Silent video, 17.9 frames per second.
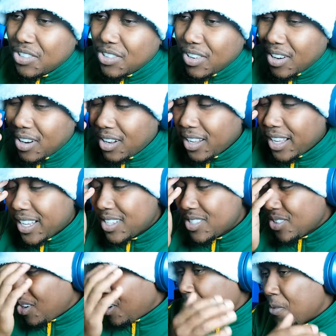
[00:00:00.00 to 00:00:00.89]

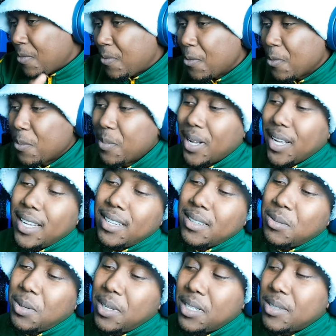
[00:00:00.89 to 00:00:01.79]
awful,
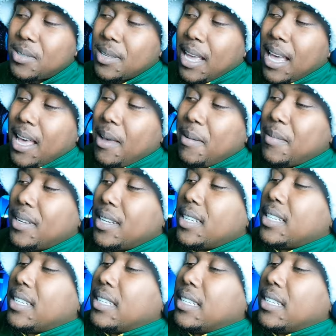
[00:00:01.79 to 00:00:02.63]
man. What is happening